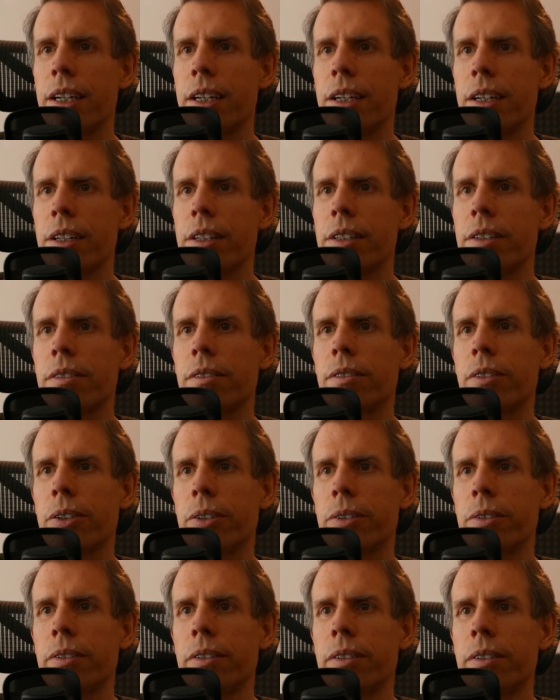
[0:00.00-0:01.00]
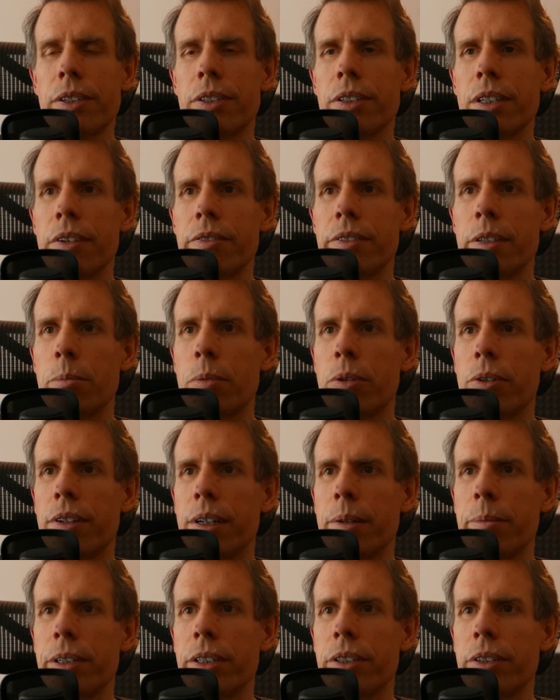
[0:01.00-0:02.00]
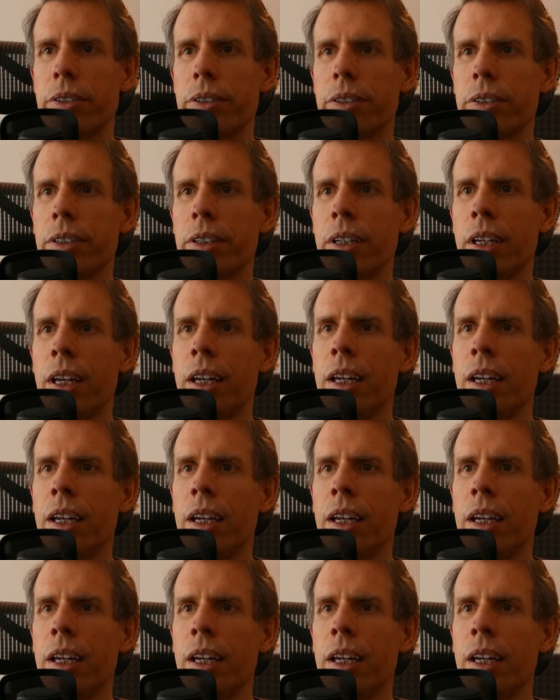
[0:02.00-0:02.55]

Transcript: another row, 7 parameters,